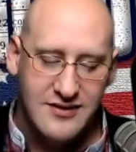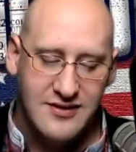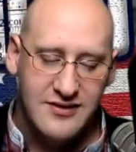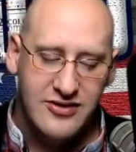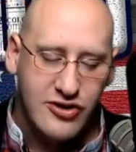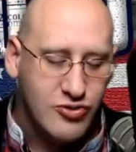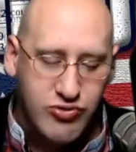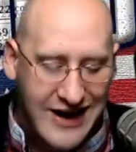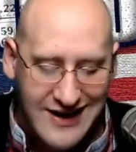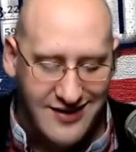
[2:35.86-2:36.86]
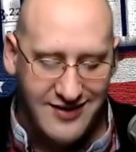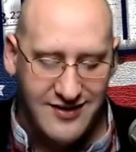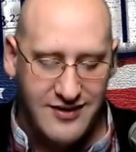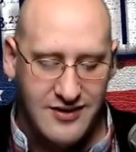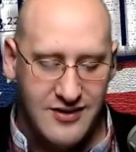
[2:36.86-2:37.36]
The greatest.
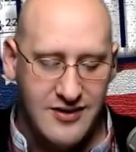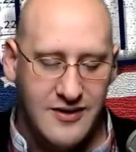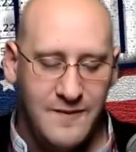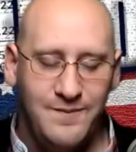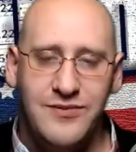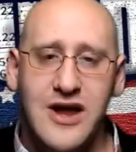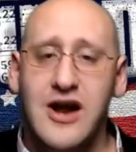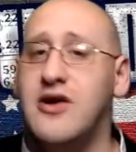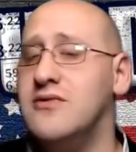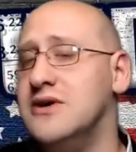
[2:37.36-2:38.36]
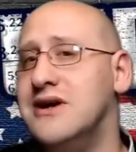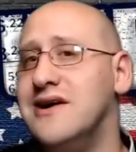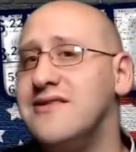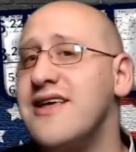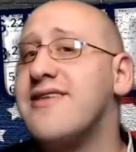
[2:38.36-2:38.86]
You know,
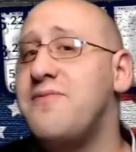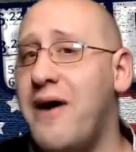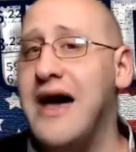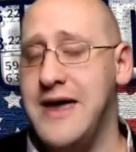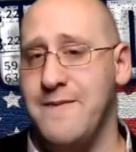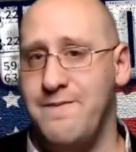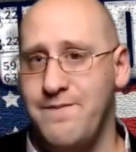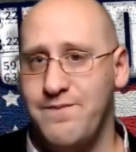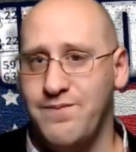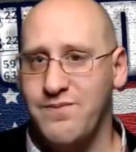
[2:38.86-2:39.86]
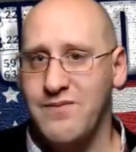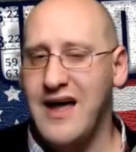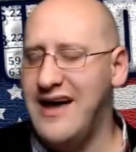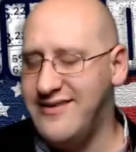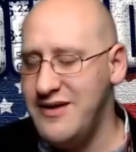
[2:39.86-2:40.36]
despite,
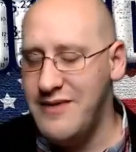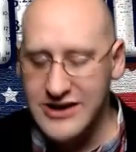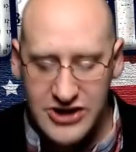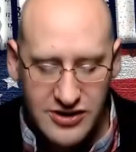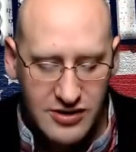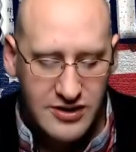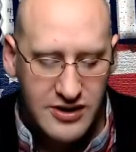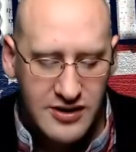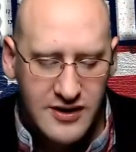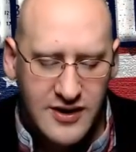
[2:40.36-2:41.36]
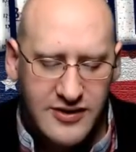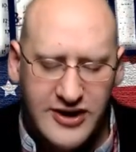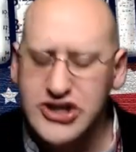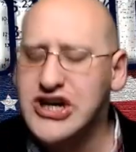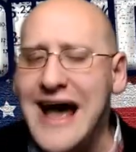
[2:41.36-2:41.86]
as he mentioned earlier, the
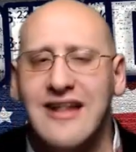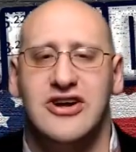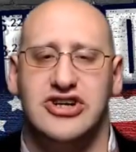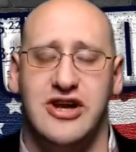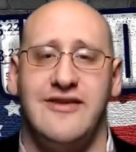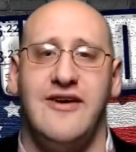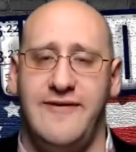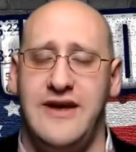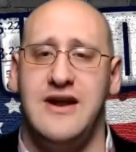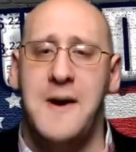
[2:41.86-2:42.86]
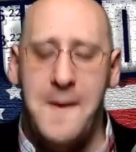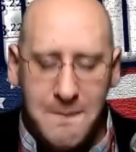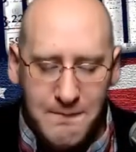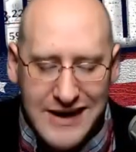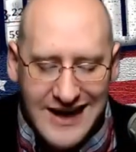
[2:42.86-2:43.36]
challenges of it
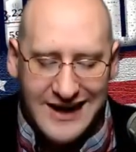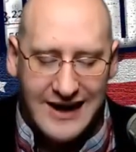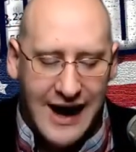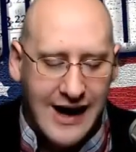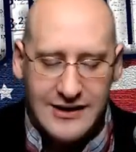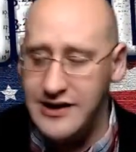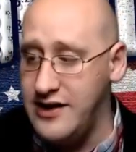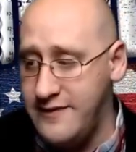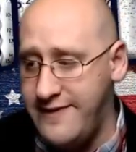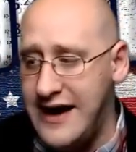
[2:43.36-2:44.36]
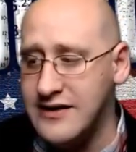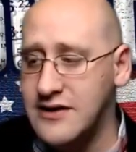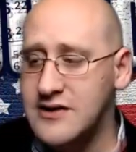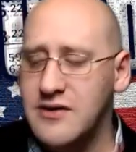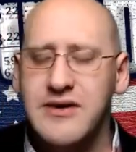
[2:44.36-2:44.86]
being an island. In fact,
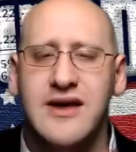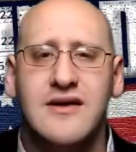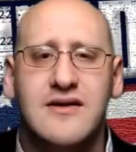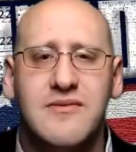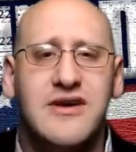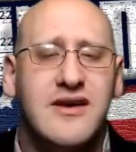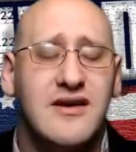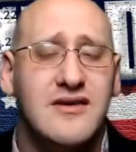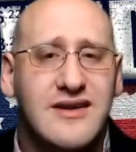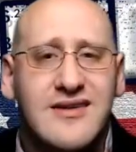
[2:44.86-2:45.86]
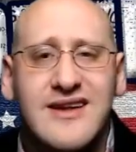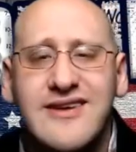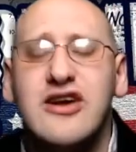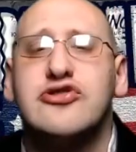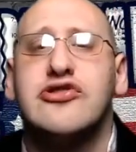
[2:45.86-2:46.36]
let's
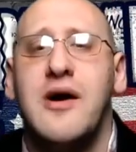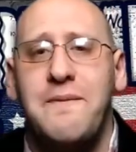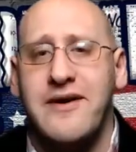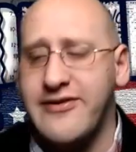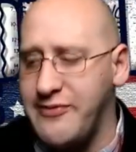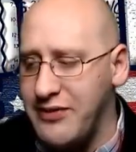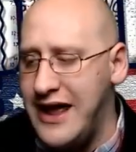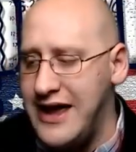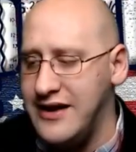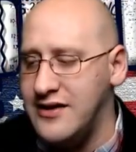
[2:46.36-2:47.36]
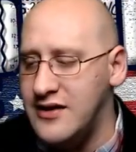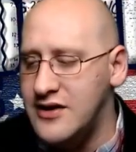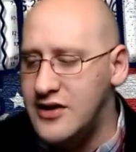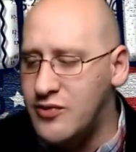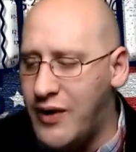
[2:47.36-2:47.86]
hear Trump explain
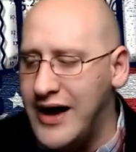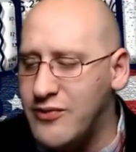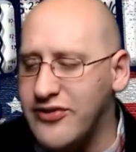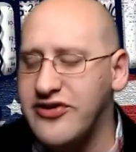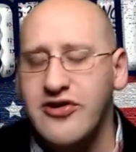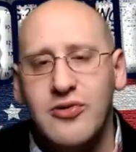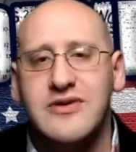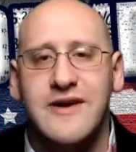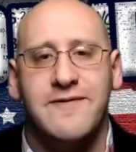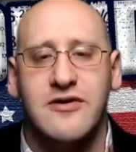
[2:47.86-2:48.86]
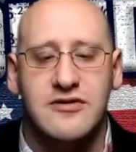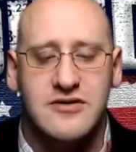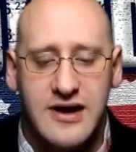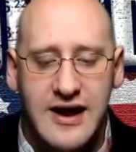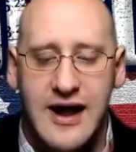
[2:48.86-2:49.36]
why it was so difficult to
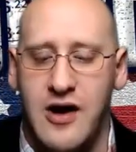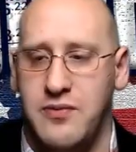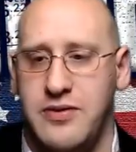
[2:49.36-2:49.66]
get help.